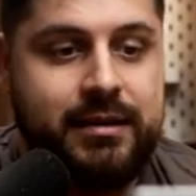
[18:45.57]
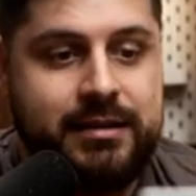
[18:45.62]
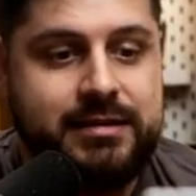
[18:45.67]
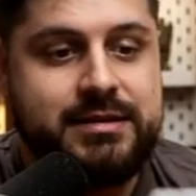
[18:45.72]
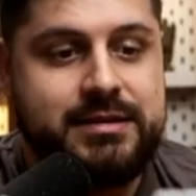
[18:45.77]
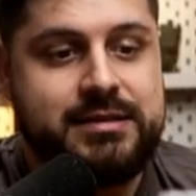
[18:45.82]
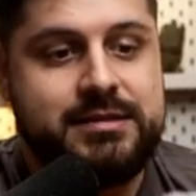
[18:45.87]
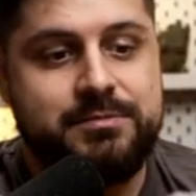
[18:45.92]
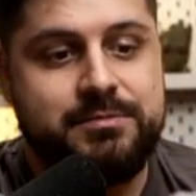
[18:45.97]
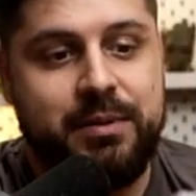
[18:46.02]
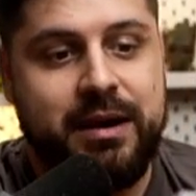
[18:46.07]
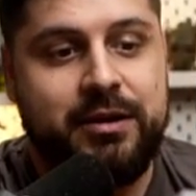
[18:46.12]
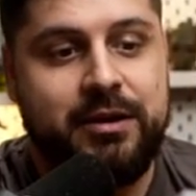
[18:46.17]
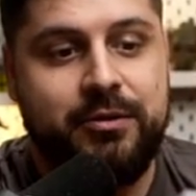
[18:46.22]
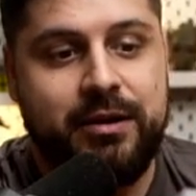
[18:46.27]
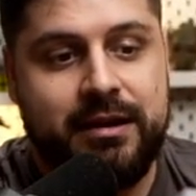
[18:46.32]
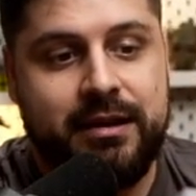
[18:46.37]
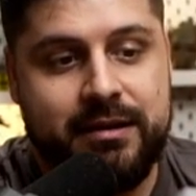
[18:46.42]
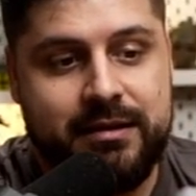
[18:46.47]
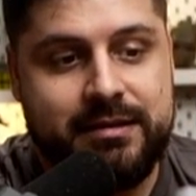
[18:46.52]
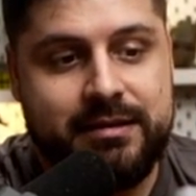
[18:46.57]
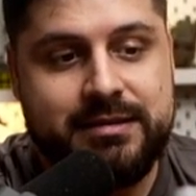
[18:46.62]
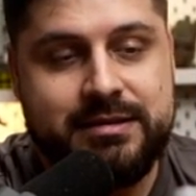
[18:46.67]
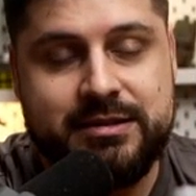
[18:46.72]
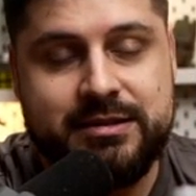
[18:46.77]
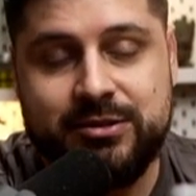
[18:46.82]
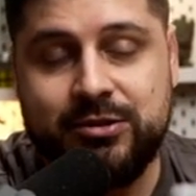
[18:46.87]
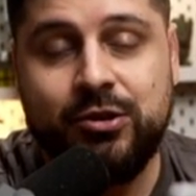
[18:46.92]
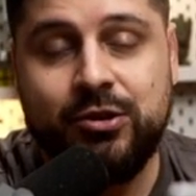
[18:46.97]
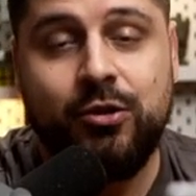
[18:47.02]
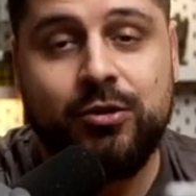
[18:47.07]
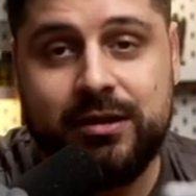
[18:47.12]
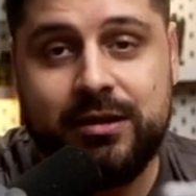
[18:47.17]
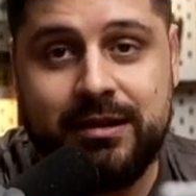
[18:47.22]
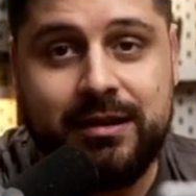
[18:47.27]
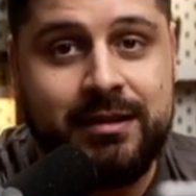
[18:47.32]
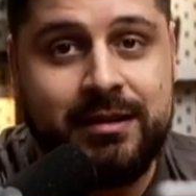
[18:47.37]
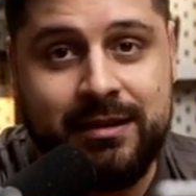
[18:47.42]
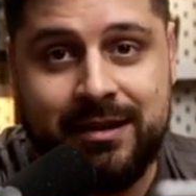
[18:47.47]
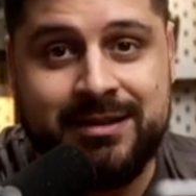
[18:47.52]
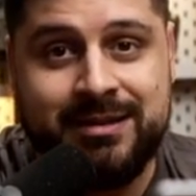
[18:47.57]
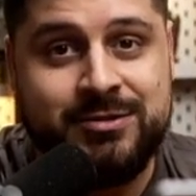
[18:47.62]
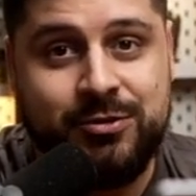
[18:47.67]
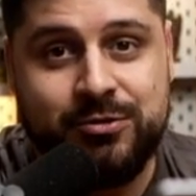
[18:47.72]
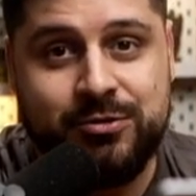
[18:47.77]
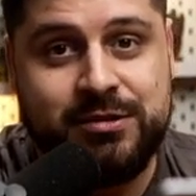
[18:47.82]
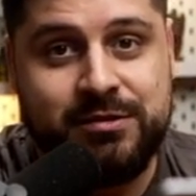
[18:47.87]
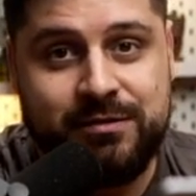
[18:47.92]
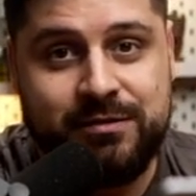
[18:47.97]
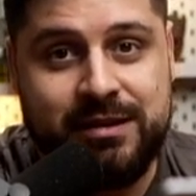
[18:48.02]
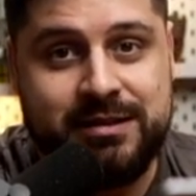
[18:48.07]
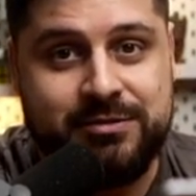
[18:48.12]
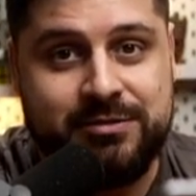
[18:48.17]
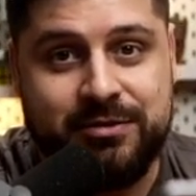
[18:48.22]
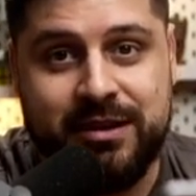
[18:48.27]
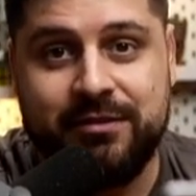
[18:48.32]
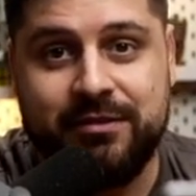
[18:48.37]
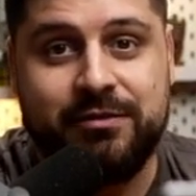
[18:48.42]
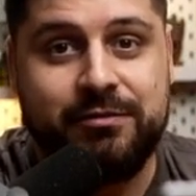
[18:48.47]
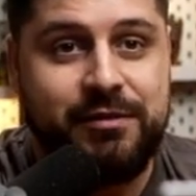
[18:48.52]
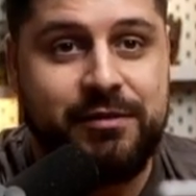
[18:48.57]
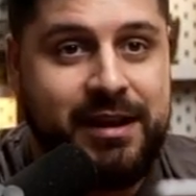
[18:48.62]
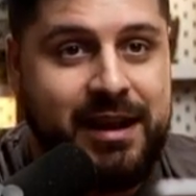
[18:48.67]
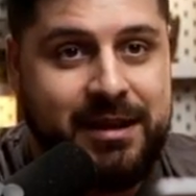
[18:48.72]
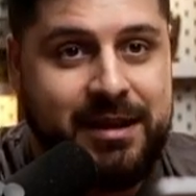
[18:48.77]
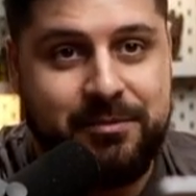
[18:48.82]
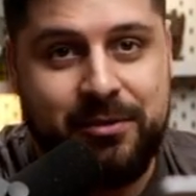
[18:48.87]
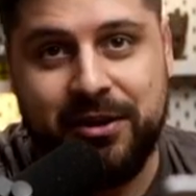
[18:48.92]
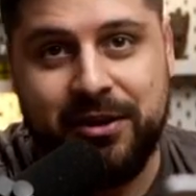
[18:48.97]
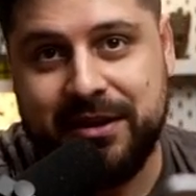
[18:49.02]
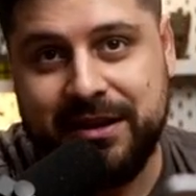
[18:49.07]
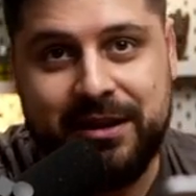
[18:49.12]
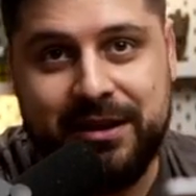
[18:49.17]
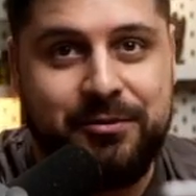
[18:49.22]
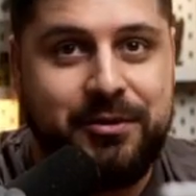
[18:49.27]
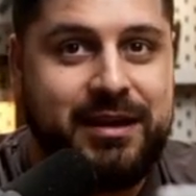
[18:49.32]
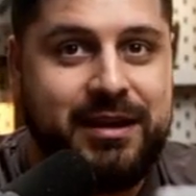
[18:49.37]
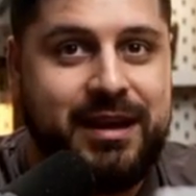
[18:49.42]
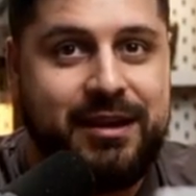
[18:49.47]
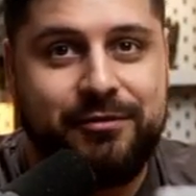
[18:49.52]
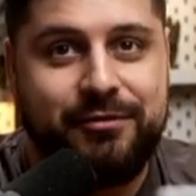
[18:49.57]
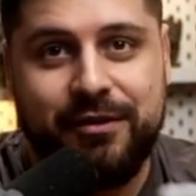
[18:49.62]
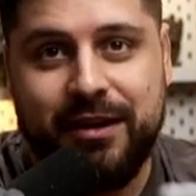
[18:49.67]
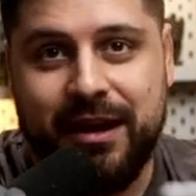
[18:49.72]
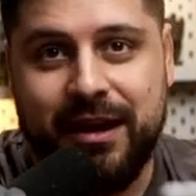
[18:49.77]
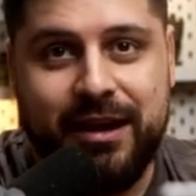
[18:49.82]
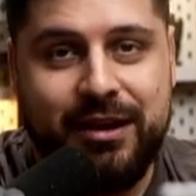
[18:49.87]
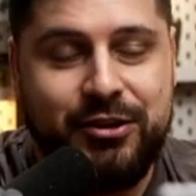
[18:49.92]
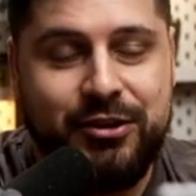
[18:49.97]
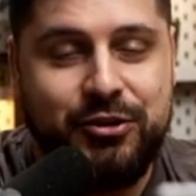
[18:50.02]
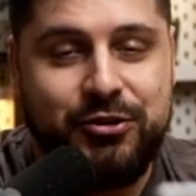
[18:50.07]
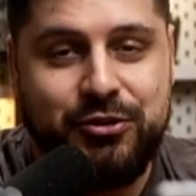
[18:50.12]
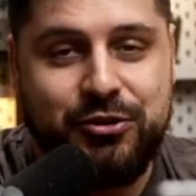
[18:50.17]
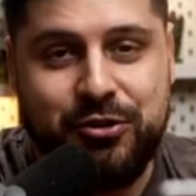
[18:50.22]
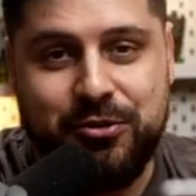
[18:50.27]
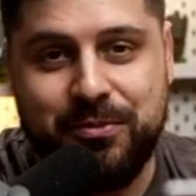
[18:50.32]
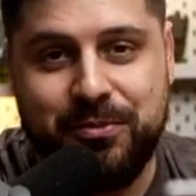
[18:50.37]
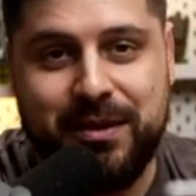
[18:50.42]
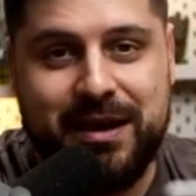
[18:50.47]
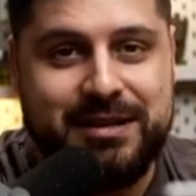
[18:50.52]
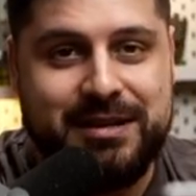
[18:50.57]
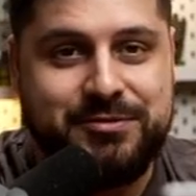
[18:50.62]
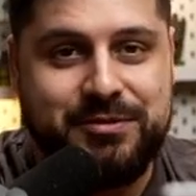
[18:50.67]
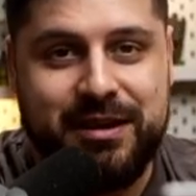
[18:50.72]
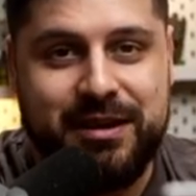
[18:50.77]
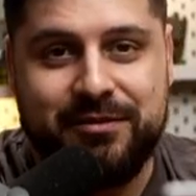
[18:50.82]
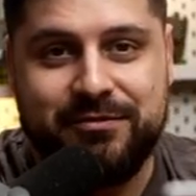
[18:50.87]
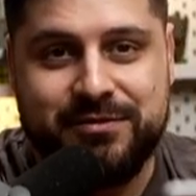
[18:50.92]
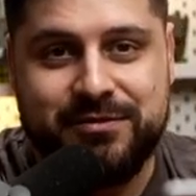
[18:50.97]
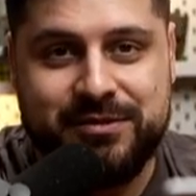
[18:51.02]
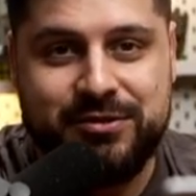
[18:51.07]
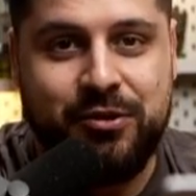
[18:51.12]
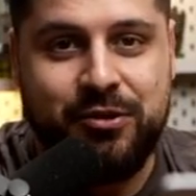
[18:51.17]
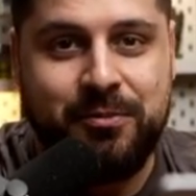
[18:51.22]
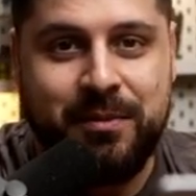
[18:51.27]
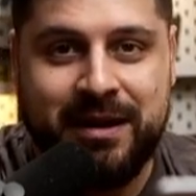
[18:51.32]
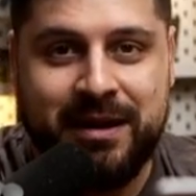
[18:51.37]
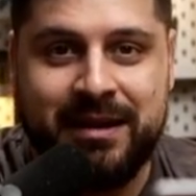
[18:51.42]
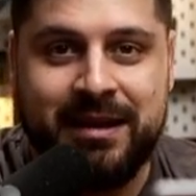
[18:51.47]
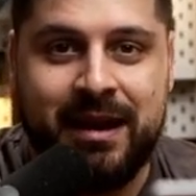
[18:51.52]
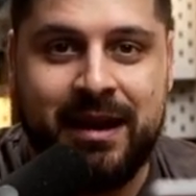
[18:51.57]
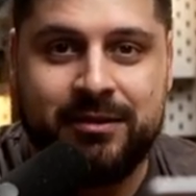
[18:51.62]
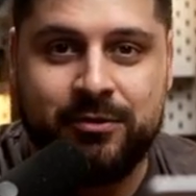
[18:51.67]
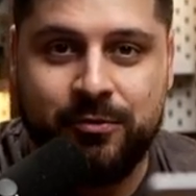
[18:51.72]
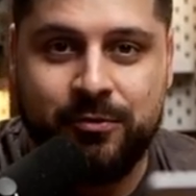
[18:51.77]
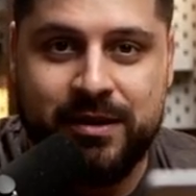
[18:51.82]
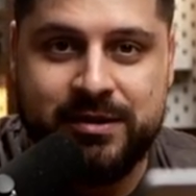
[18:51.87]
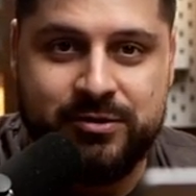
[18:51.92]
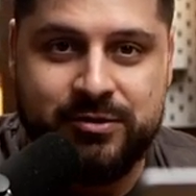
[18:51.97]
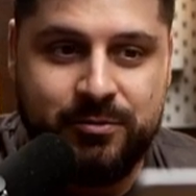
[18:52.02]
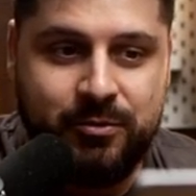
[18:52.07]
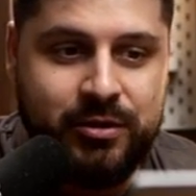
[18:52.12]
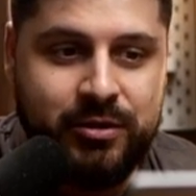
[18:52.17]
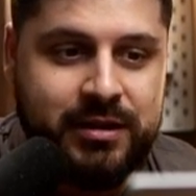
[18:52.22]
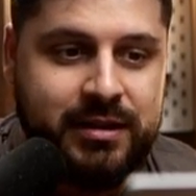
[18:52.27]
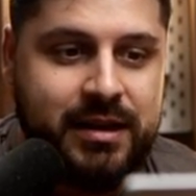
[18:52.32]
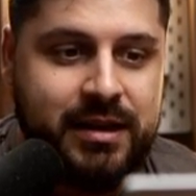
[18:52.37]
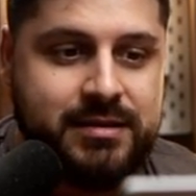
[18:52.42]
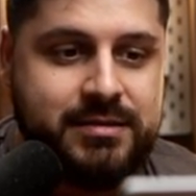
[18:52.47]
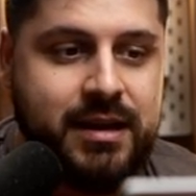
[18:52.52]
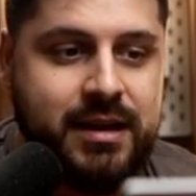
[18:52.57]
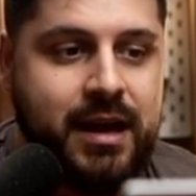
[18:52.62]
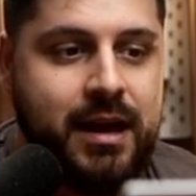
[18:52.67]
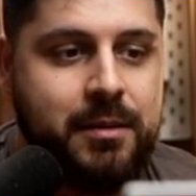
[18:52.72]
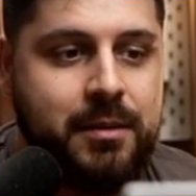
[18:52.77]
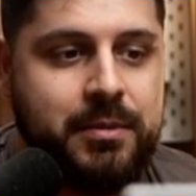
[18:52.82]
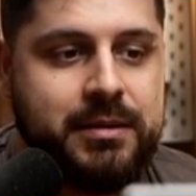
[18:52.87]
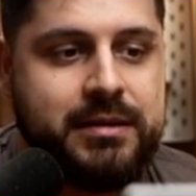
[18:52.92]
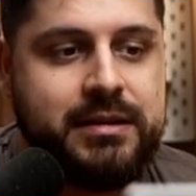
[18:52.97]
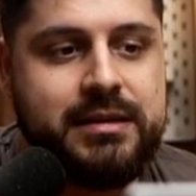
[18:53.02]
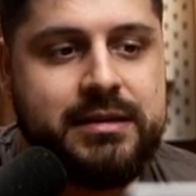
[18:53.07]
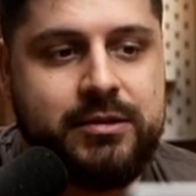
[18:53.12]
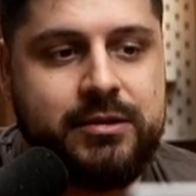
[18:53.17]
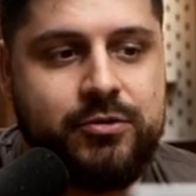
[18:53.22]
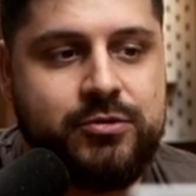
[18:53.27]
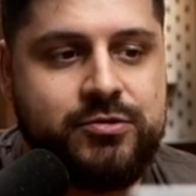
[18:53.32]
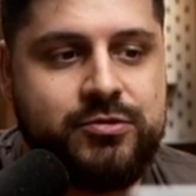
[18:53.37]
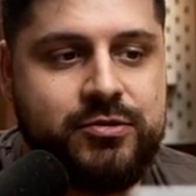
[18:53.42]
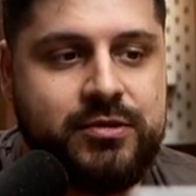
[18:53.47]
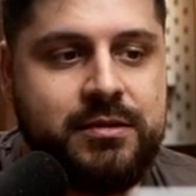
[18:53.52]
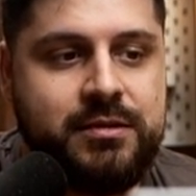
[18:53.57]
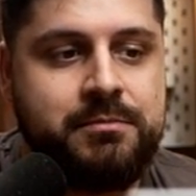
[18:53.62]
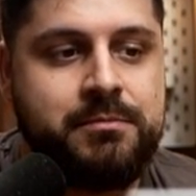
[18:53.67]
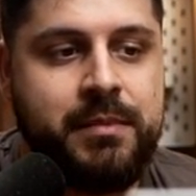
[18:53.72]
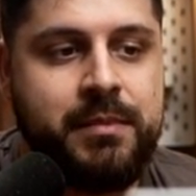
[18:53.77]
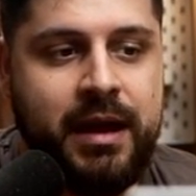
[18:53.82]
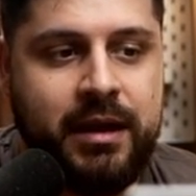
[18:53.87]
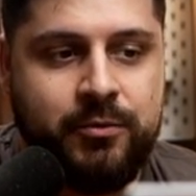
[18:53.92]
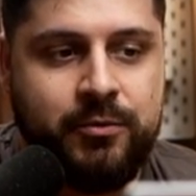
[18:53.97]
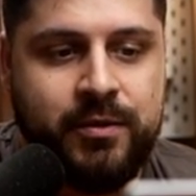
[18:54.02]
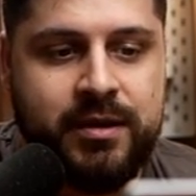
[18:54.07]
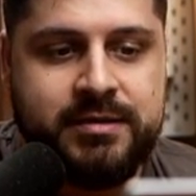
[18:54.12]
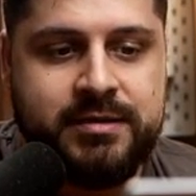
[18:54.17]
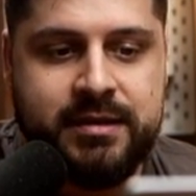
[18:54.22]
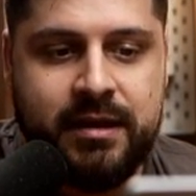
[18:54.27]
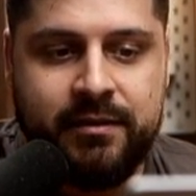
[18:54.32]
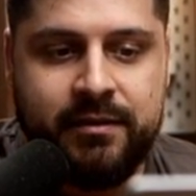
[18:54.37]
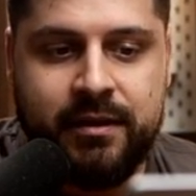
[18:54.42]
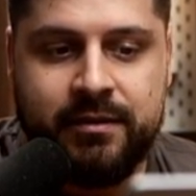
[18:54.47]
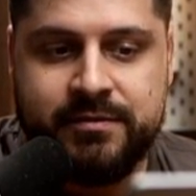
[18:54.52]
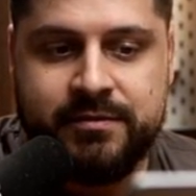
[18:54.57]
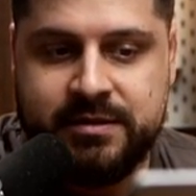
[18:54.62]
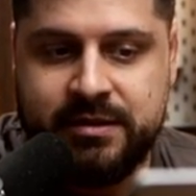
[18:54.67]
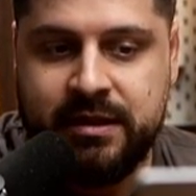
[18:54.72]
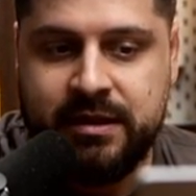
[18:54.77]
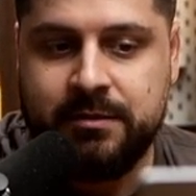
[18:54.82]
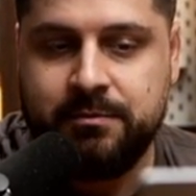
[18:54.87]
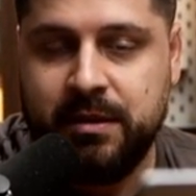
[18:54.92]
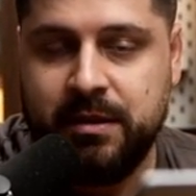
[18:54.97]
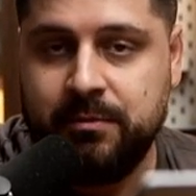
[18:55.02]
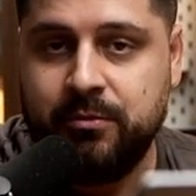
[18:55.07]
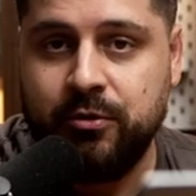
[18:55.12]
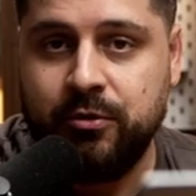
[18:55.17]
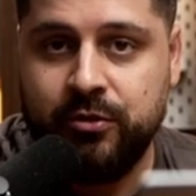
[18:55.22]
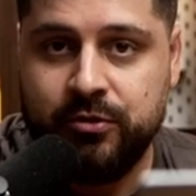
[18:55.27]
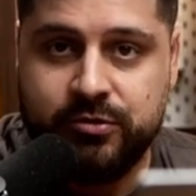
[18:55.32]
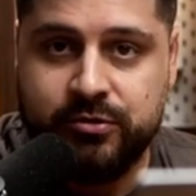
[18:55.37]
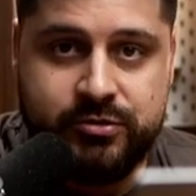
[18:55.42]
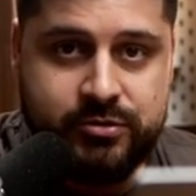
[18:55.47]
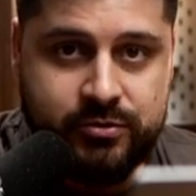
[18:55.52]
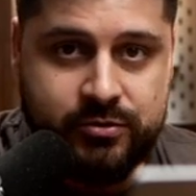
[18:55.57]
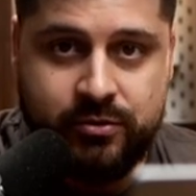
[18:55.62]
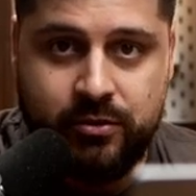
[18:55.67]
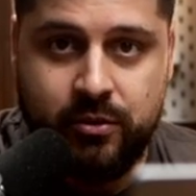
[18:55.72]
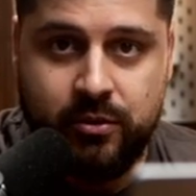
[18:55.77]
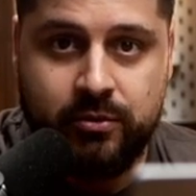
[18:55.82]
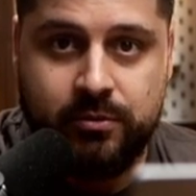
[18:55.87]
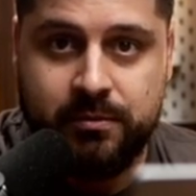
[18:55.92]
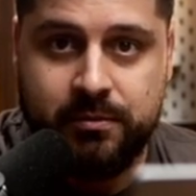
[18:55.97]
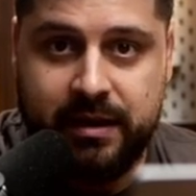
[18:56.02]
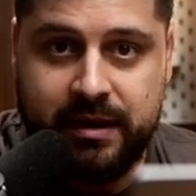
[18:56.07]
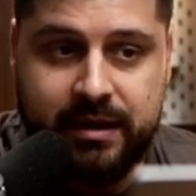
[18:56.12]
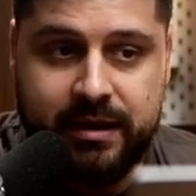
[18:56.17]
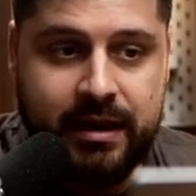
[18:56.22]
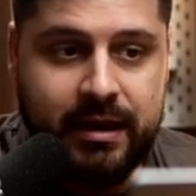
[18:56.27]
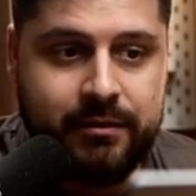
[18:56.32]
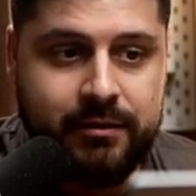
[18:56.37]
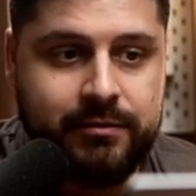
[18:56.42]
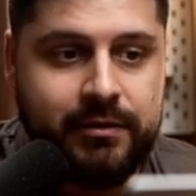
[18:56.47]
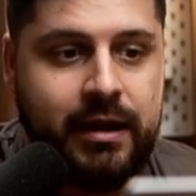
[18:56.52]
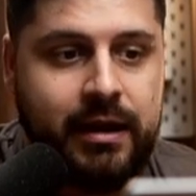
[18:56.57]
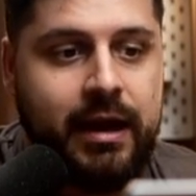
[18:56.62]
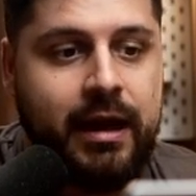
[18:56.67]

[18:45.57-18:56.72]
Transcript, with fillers: this is by the way this is not an exhaustive list we have affiliate marketing we have youtube ads we have so many other ways to monetize but they, those are the main ways i have seen people use on, on beehiiv